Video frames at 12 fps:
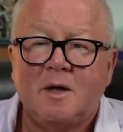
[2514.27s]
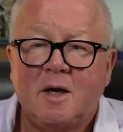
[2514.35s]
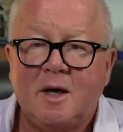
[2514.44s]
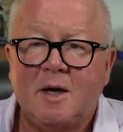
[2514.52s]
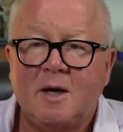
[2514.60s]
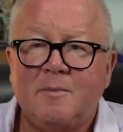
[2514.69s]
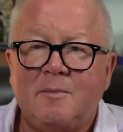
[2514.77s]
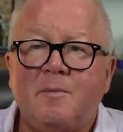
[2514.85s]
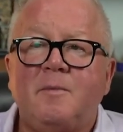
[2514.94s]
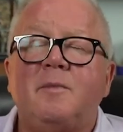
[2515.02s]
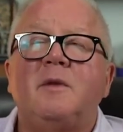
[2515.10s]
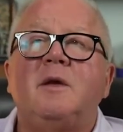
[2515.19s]
And
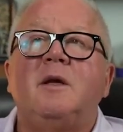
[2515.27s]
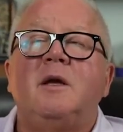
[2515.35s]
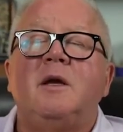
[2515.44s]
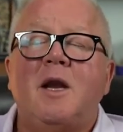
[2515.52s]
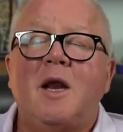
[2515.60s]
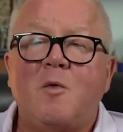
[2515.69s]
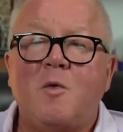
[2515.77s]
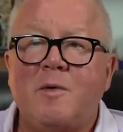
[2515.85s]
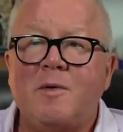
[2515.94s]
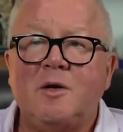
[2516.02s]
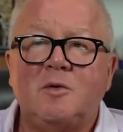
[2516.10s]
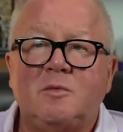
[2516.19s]
I have women
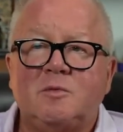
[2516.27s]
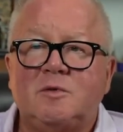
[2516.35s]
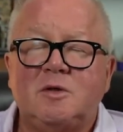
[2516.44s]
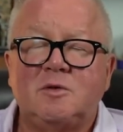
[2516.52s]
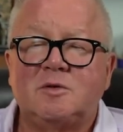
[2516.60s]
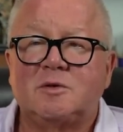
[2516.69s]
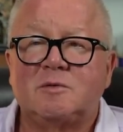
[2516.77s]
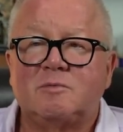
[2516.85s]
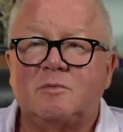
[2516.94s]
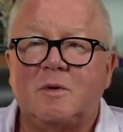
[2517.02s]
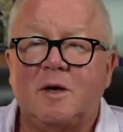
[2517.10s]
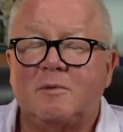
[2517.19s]
who choose
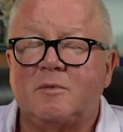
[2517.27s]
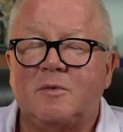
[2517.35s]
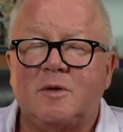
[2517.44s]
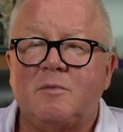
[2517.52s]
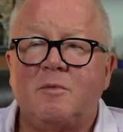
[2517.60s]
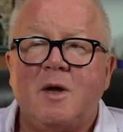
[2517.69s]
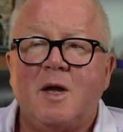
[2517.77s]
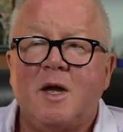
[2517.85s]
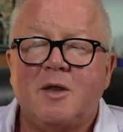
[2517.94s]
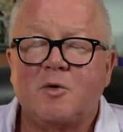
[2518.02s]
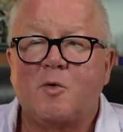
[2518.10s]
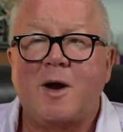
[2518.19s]

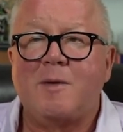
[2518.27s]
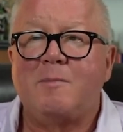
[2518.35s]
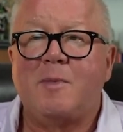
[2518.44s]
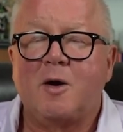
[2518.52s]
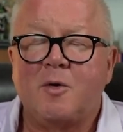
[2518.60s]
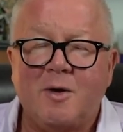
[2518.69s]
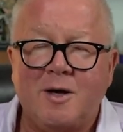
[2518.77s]
the rainbow.